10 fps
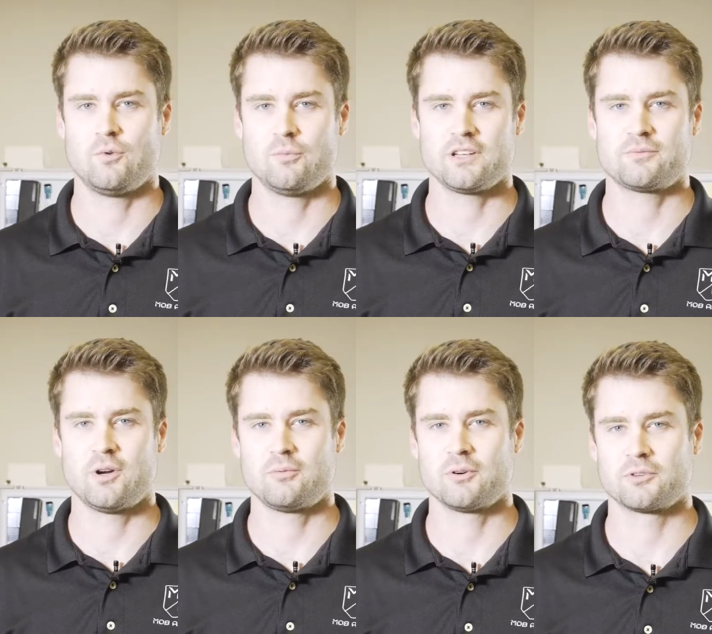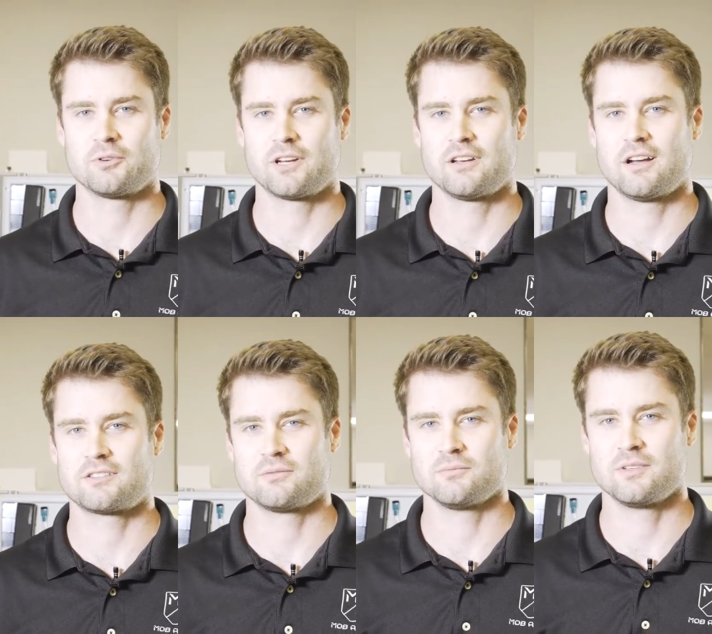What makes Mob Armor great and
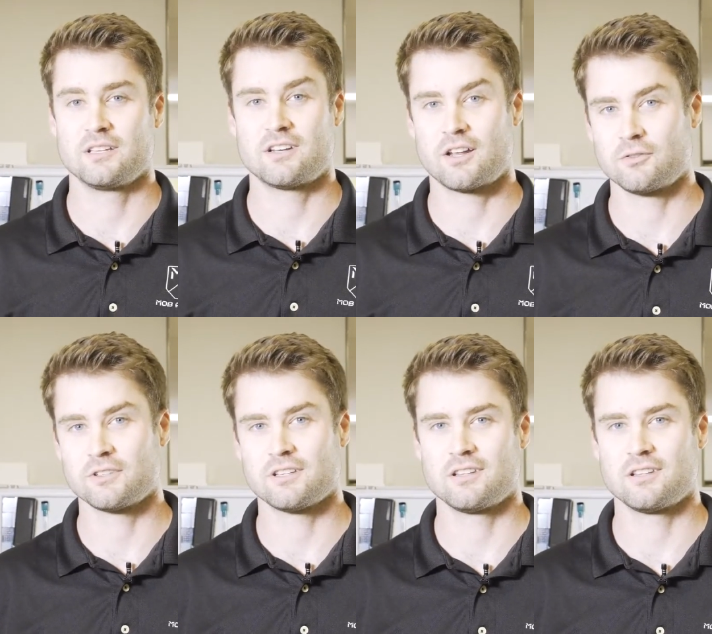awesome is not only